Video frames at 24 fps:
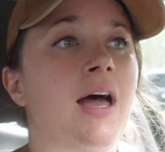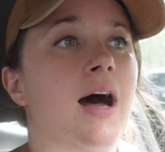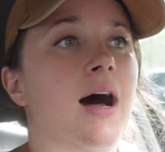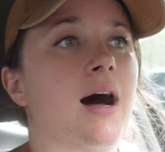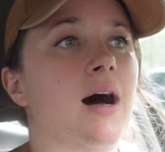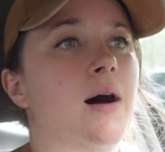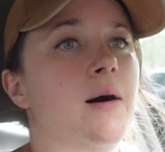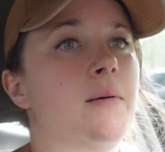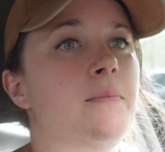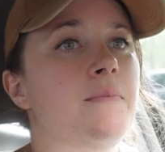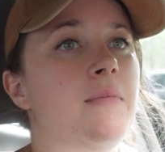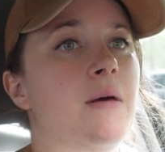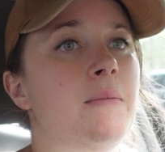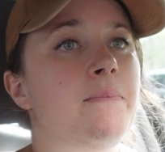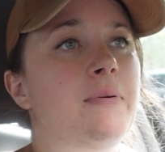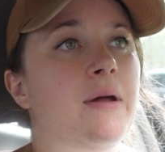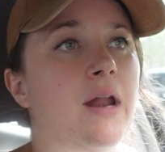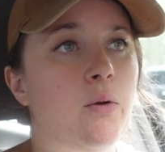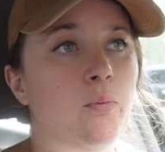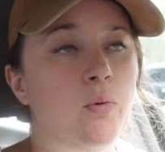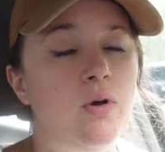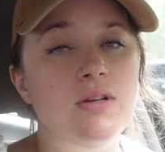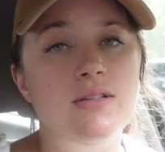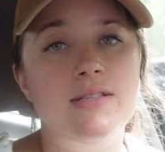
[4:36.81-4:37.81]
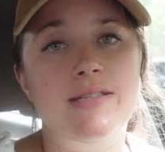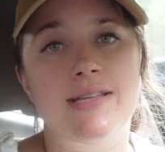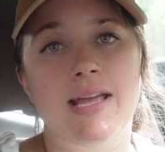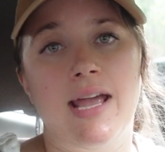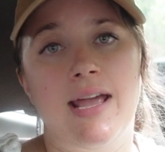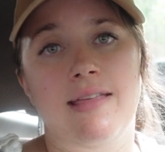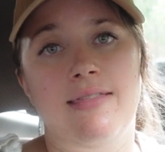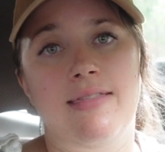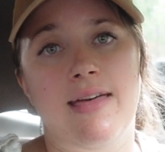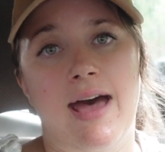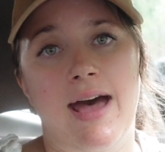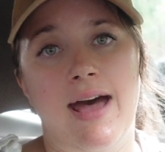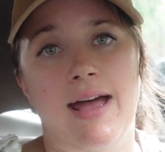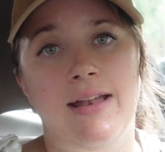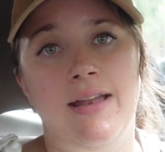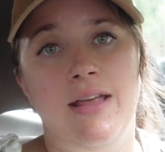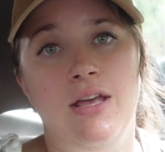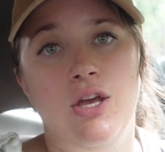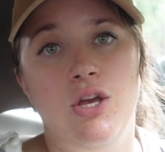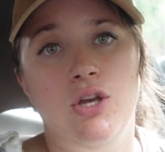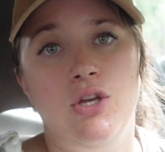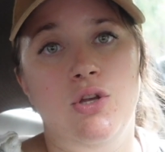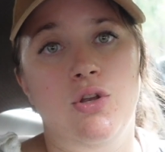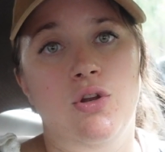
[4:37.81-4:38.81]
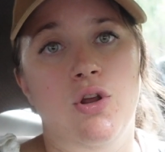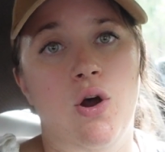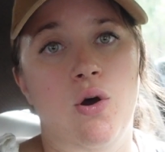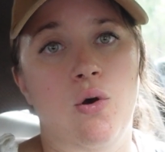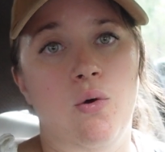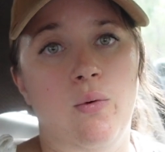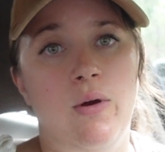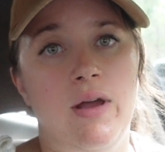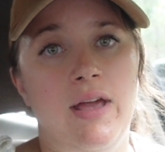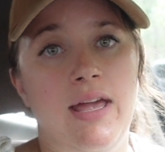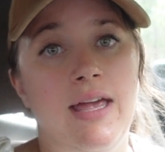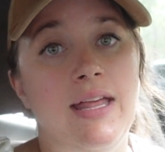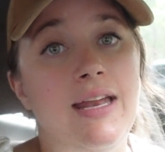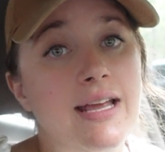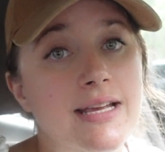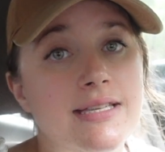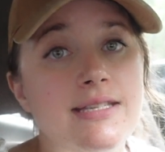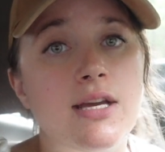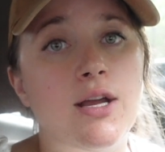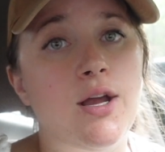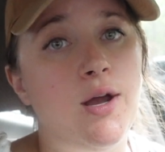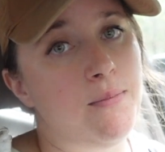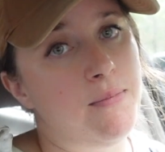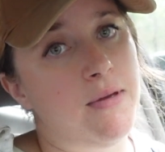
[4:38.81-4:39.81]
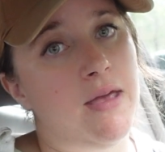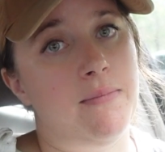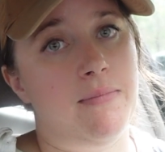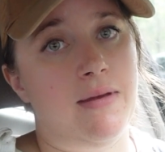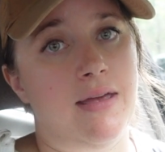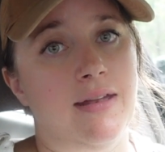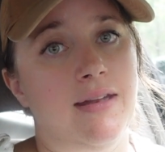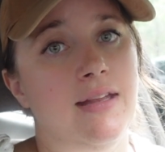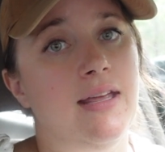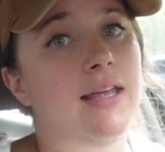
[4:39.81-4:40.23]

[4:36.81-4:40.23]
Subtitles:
But I will say that, it is a commitment.